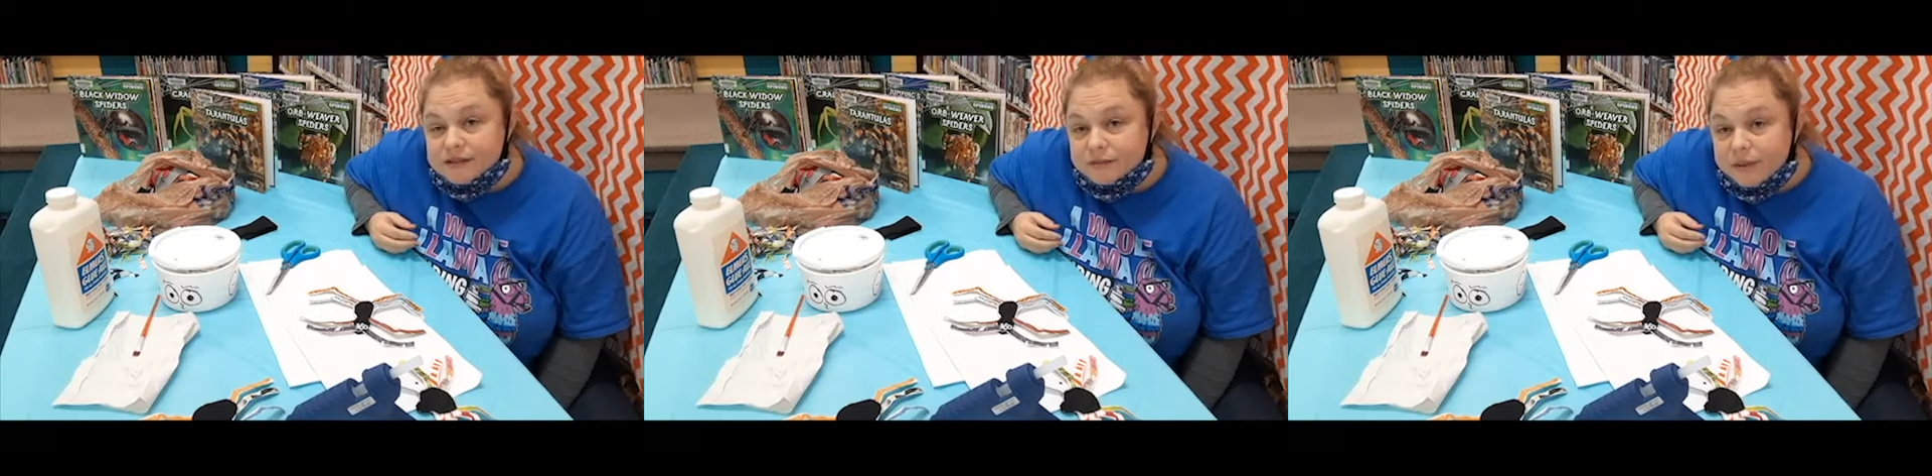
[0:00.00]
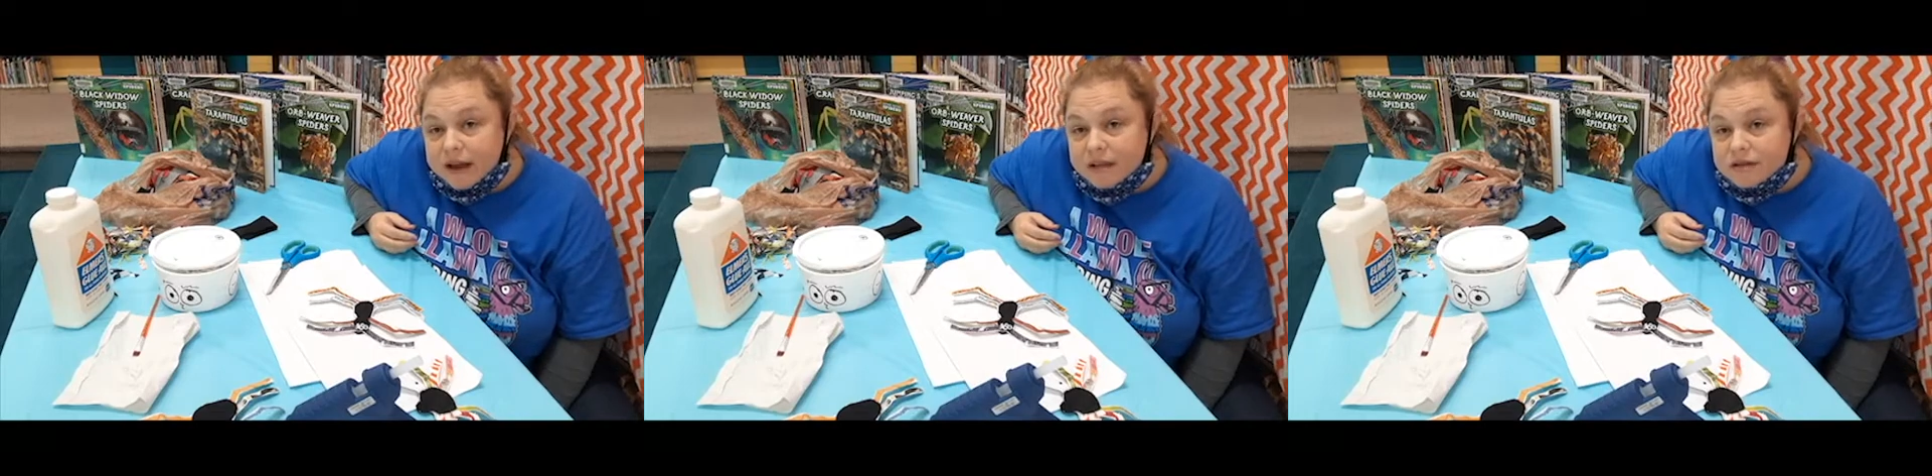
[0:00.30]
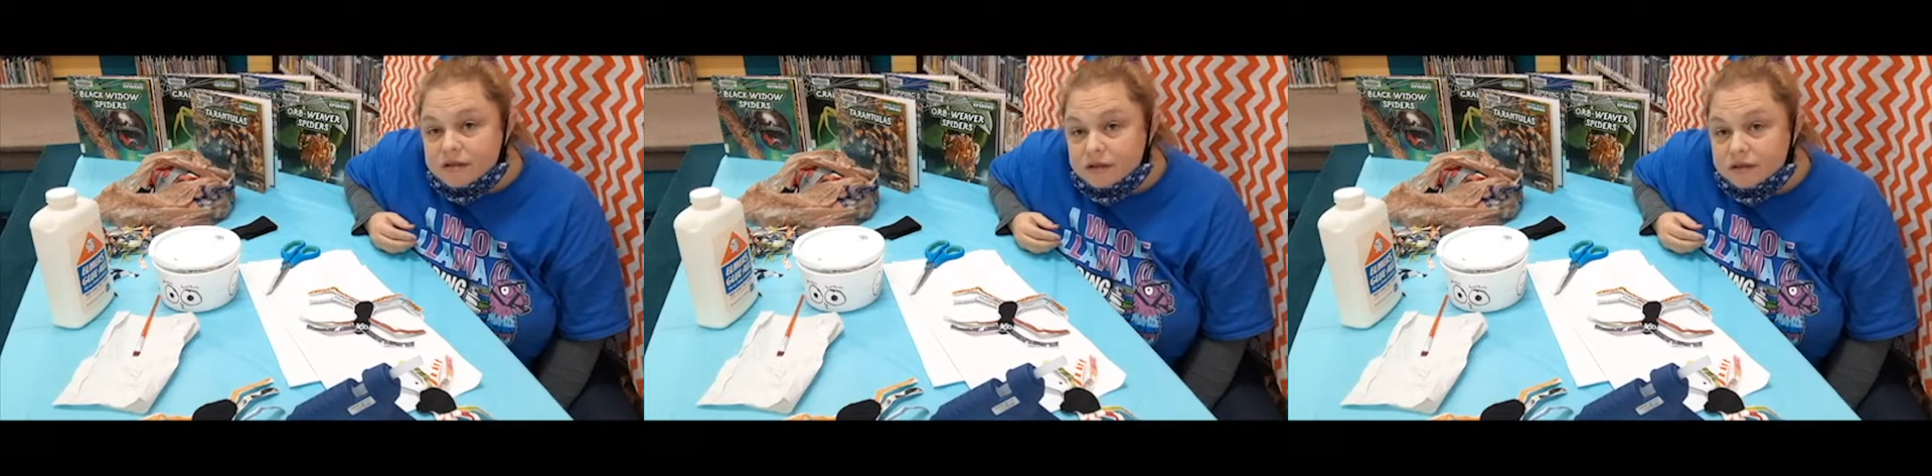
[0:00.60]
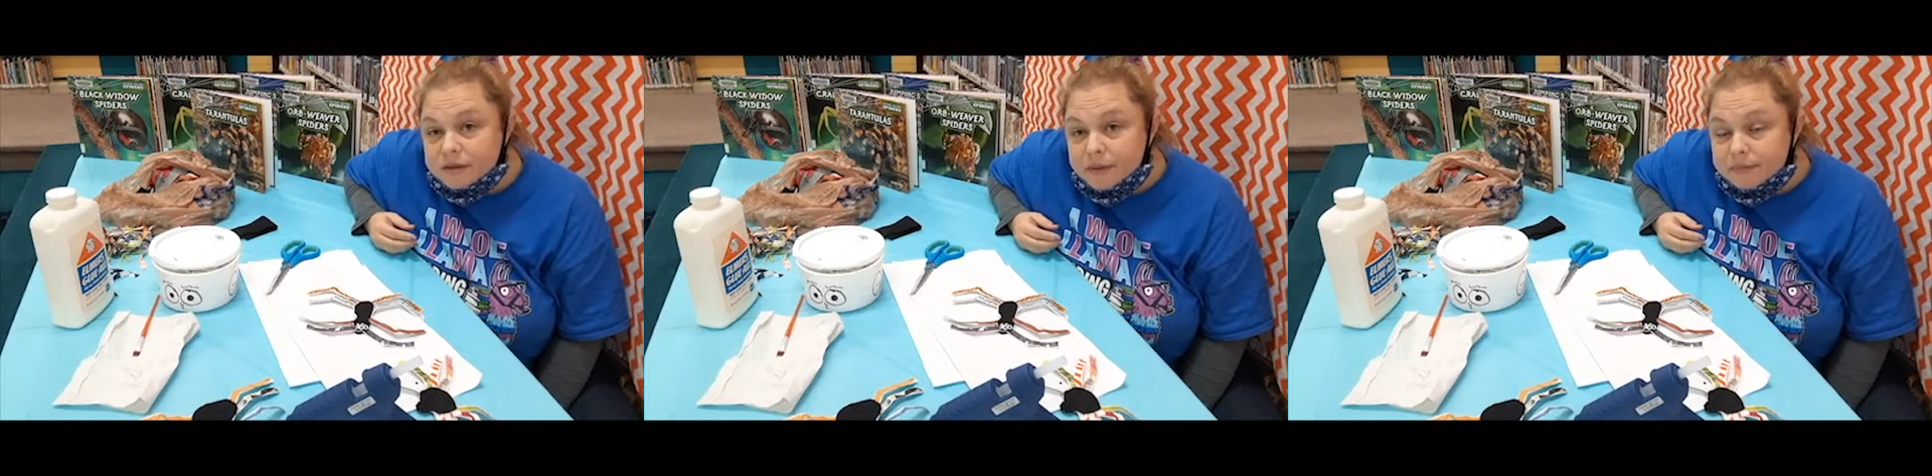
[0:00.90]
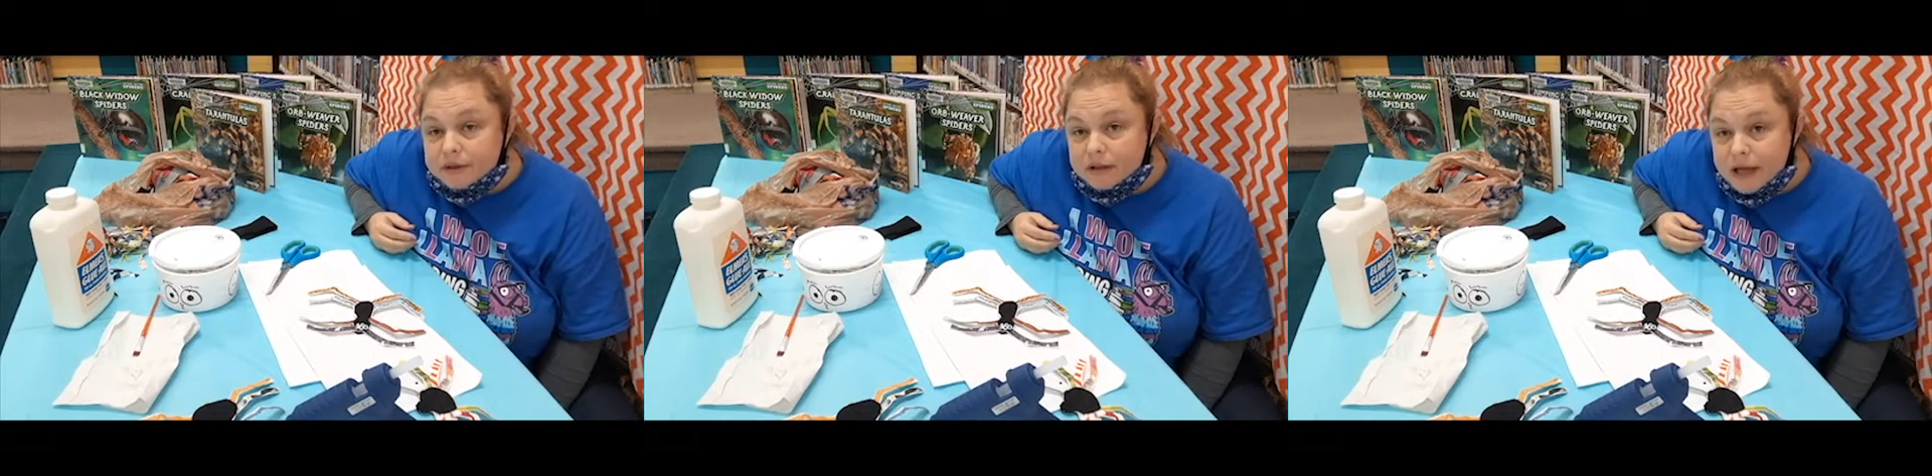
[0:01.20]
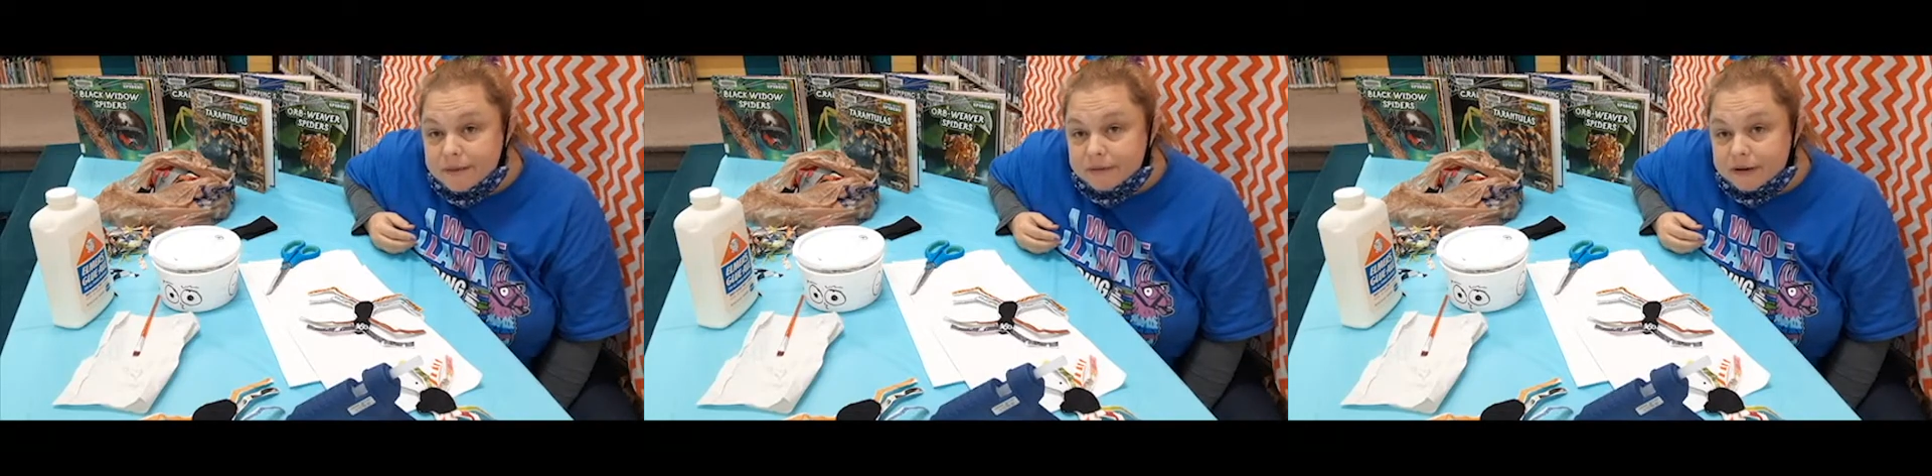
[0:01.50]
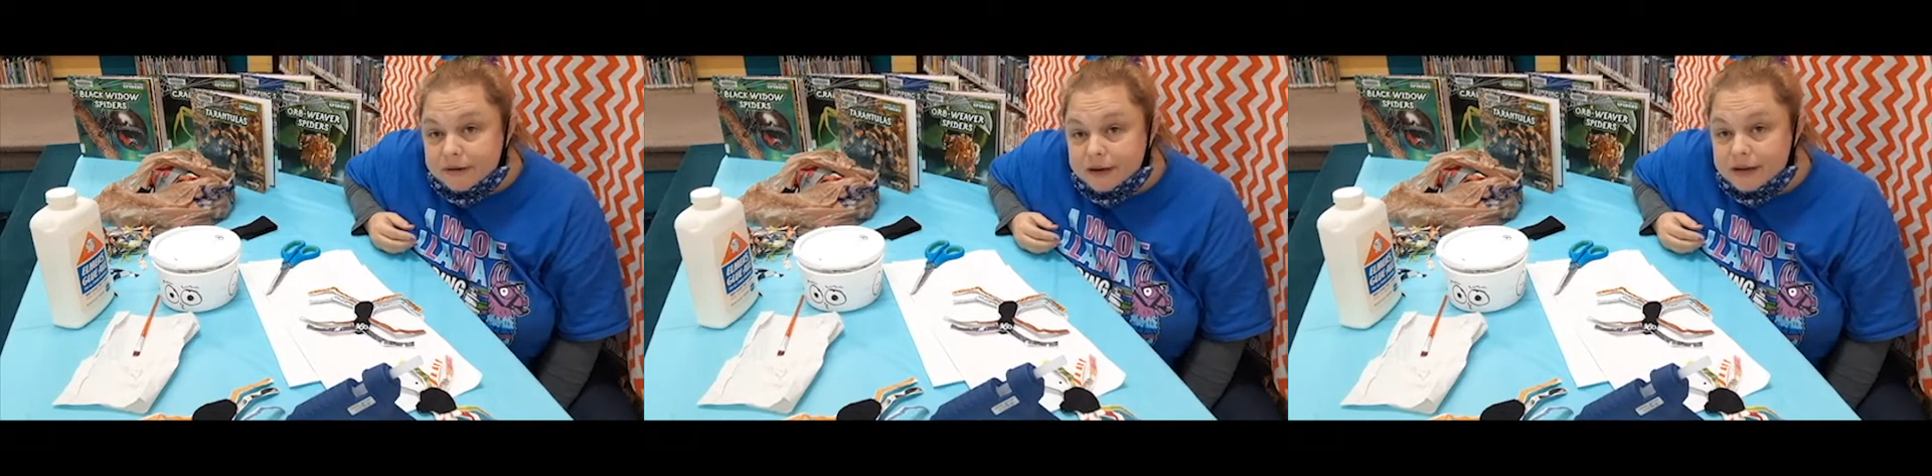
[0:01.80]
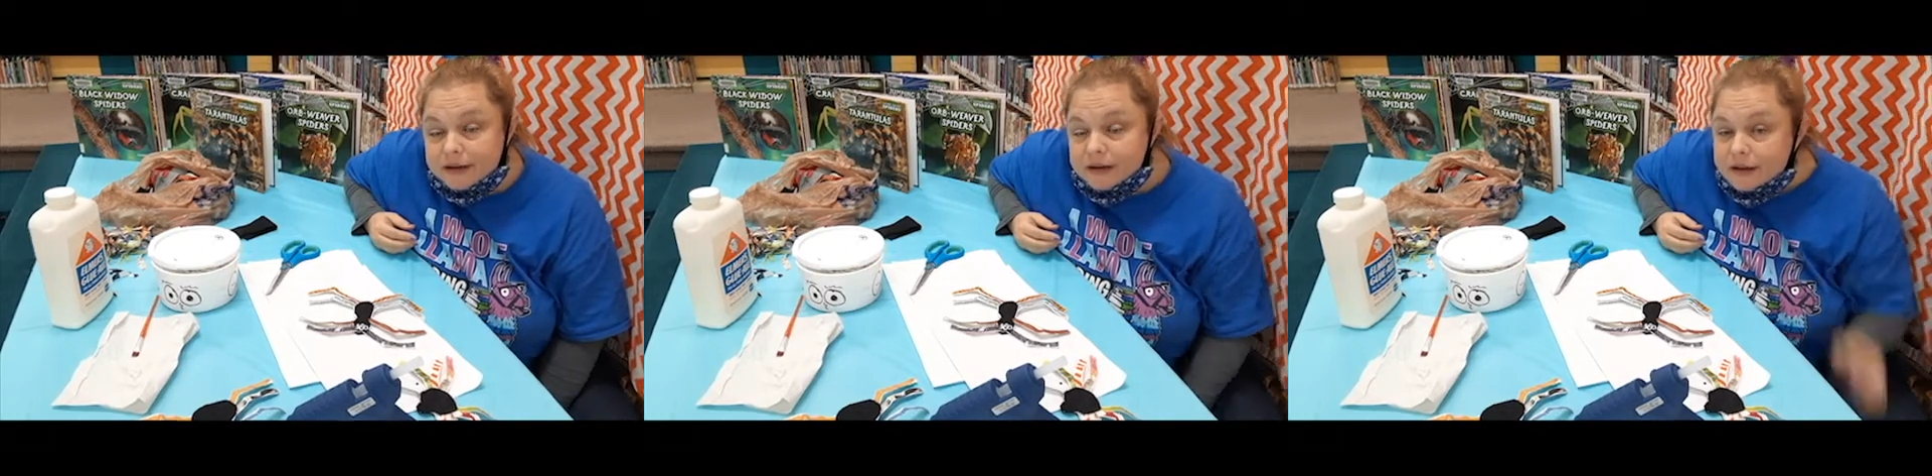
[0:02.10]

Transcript: Rebecca at the Searcy Public Library,